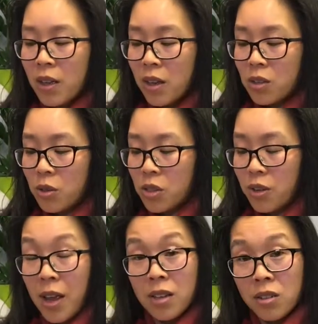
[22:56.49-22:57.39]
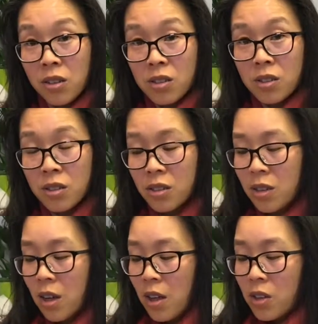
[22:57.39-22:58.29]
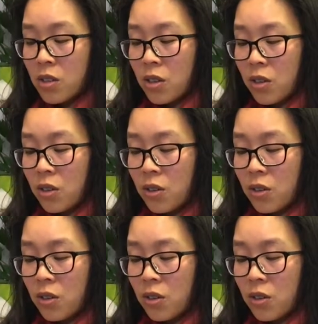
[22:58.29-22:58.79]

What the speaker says: It's also an antioxidant, so